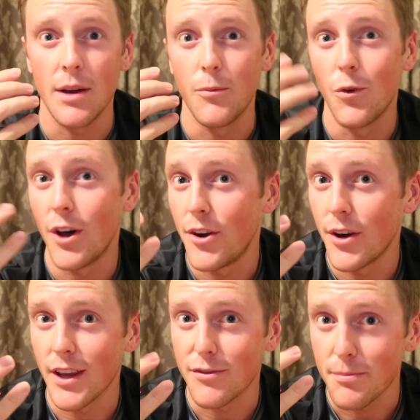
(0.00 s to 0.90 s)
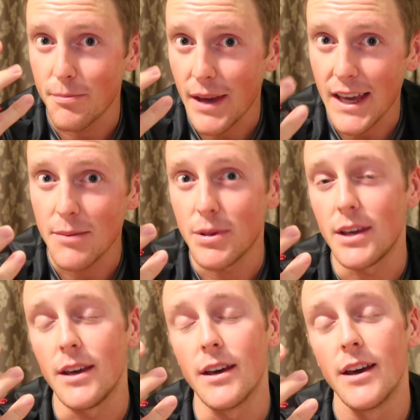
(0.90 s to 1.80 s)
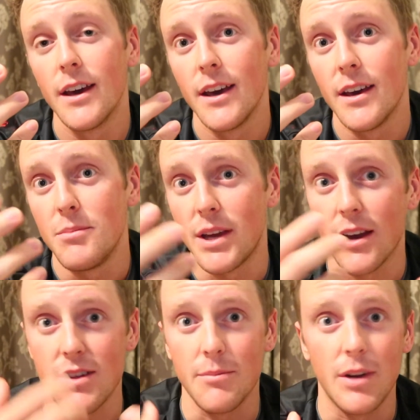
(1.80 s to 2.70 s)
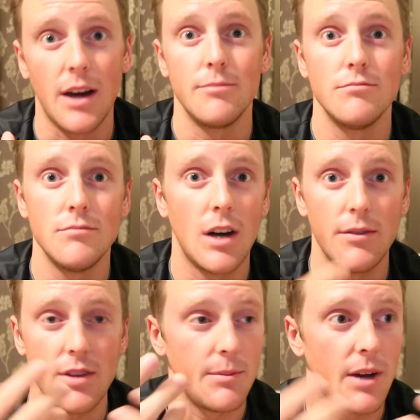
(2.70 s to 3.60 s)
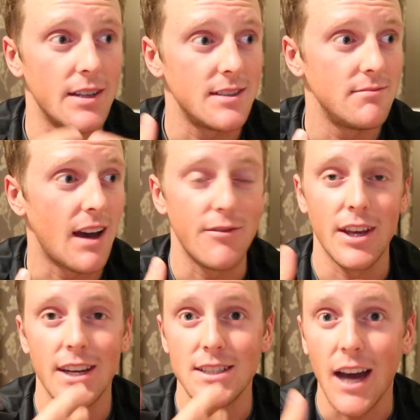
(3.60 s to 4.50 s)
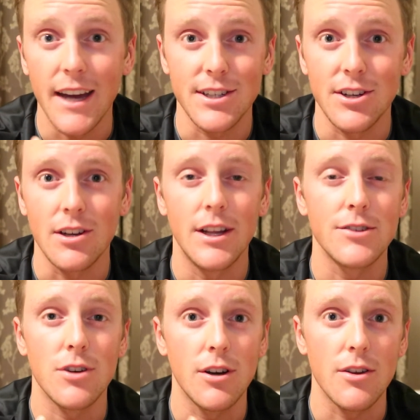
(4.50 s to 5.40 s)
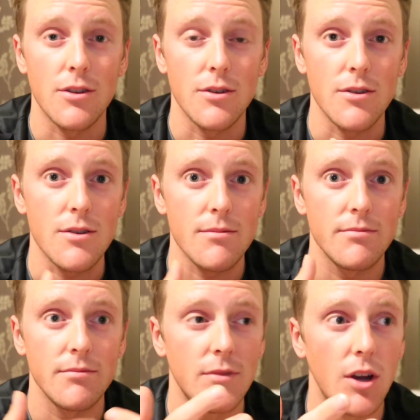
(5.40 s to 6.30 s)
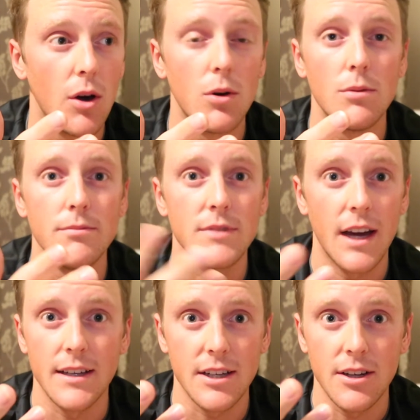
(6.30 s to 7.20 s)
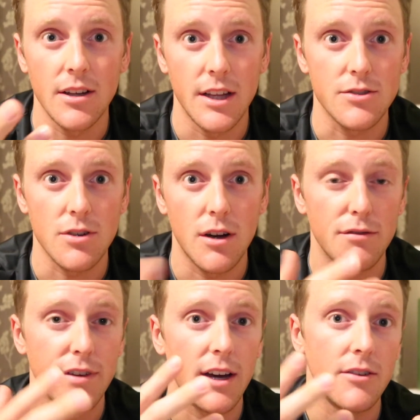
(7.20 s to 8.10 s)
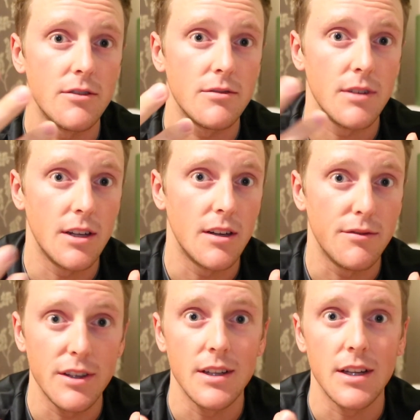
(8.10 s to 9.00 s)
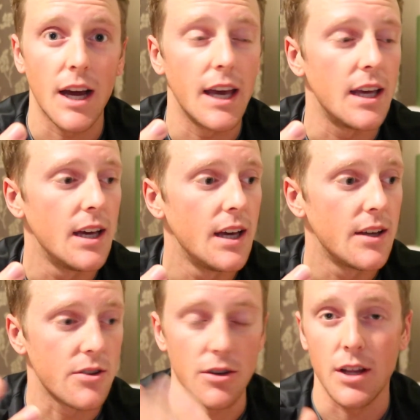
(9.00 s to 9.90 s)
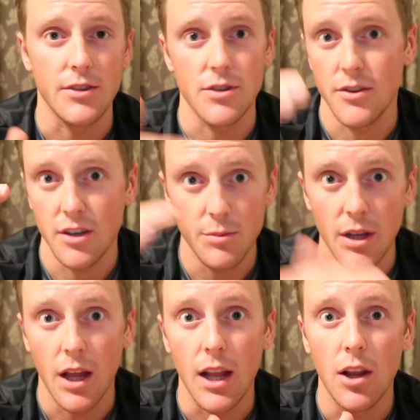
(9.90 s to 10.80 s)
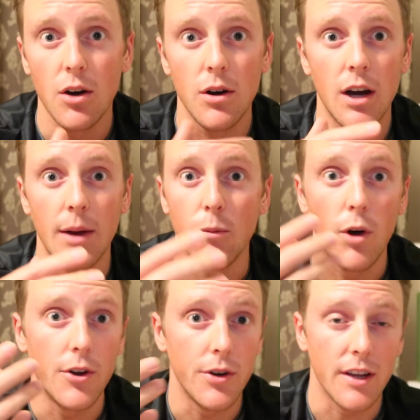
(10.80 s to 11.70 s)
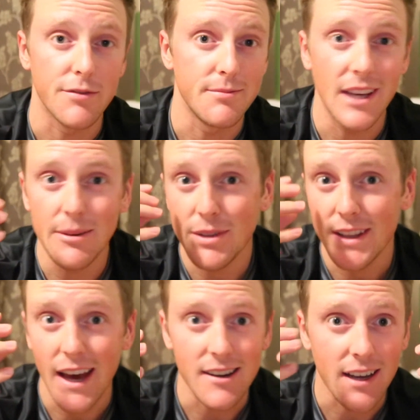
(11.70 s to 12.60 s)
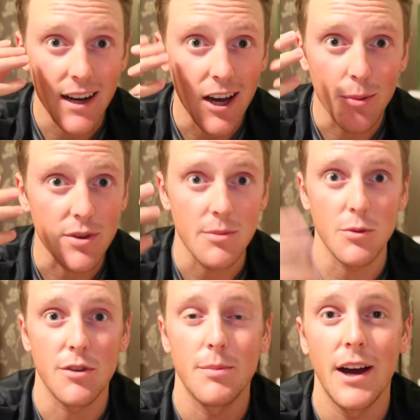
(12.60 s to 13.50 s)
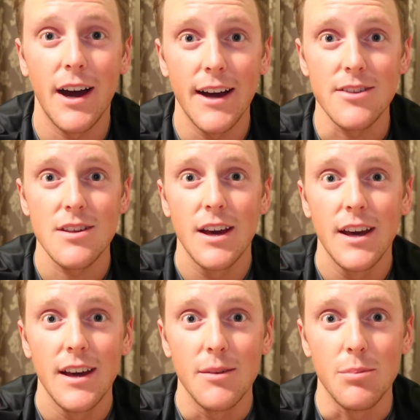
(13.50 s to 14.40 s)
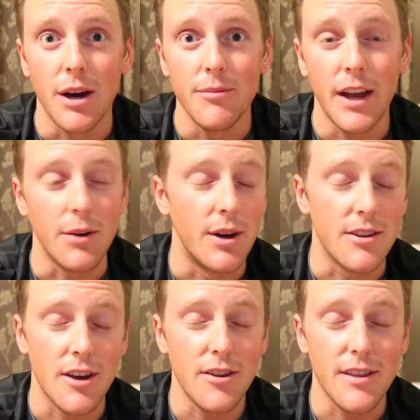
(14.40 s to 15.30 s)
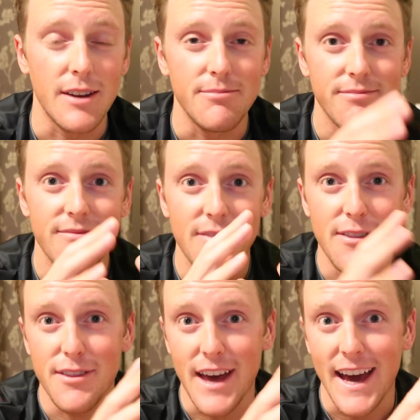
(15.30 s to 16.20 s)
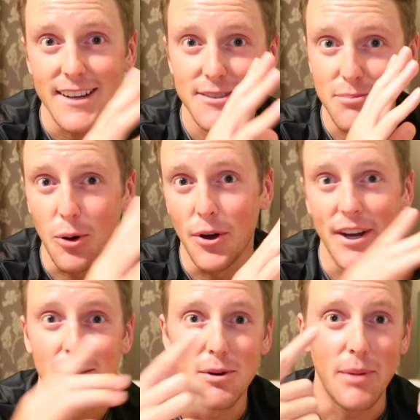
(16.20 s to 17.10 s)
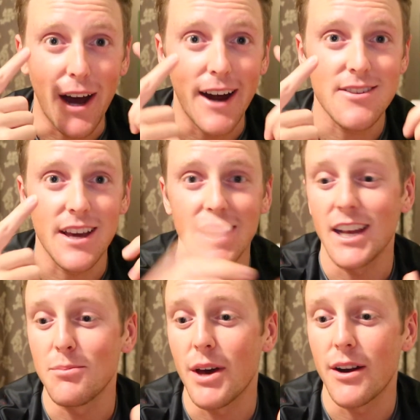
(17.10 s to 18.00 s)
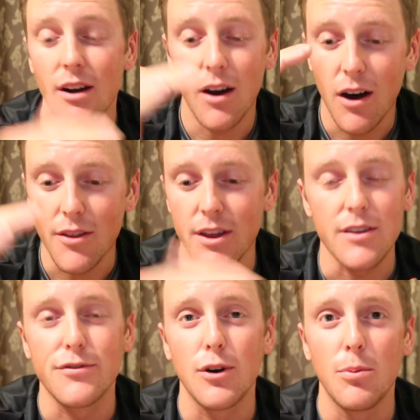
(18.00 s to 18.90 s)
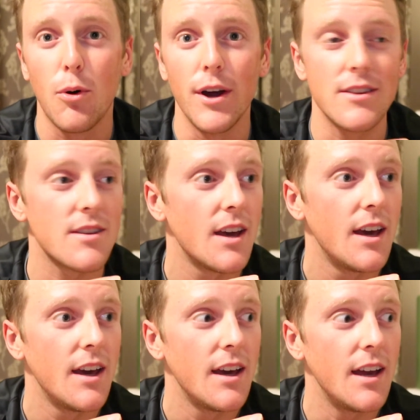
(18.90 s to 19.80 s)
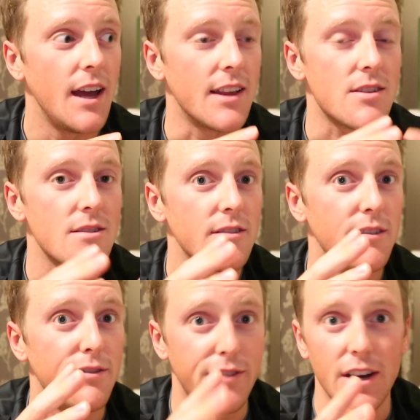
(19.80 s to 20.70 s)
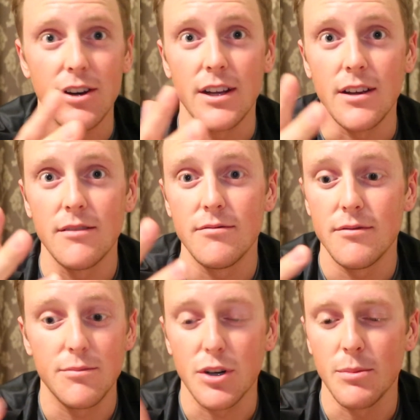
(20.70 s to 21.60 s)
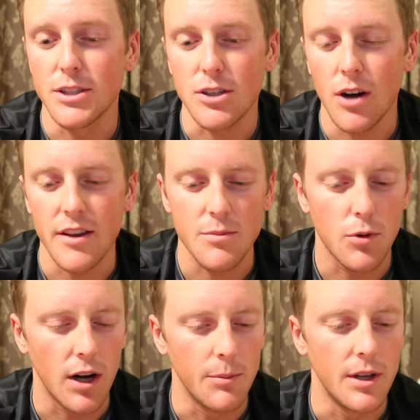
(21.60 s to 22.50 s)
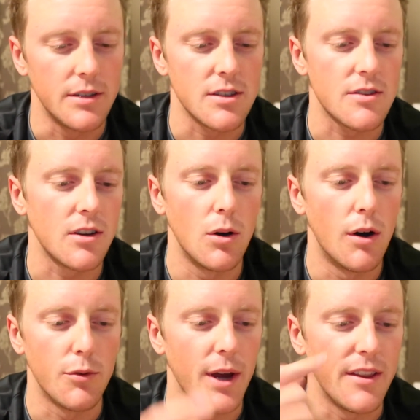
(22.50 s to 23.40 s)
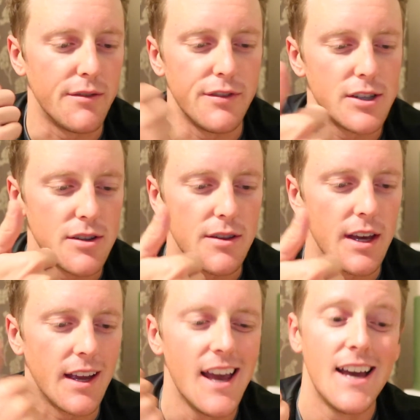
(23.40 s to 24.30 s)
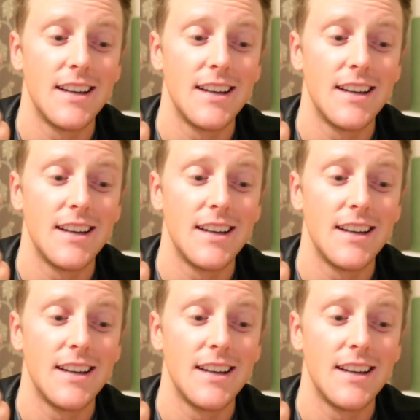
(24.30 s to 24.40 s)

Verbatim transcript: so I'm wondering if maybe, because I'm not, obviously I'm not having any dietary cholesterol, because there's no dietary cholesterol found in a vegan diet, so your cholesterol is going to be a lot lower. I'm wondering if maybe that kind of helped something with my eyes. But anyways, other than that point about my eyesight getting better, all the other four points, it's very, pretty much across the board. I mean, just to go over, we had the vision thing,